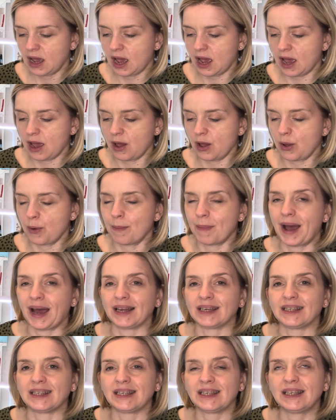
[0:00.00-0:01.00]

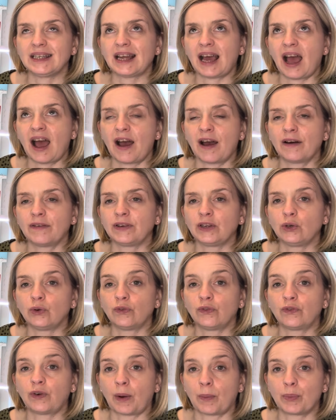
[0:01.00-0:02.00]
I didn't have enough
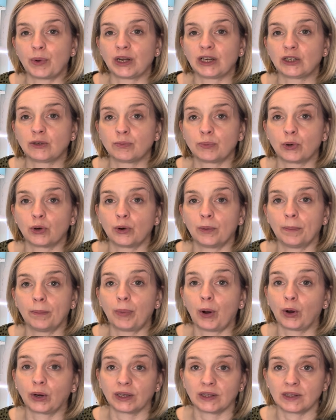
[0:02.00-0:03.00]
fabric to put
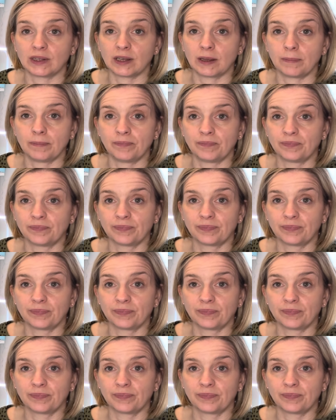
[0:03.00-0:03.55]
pockets in.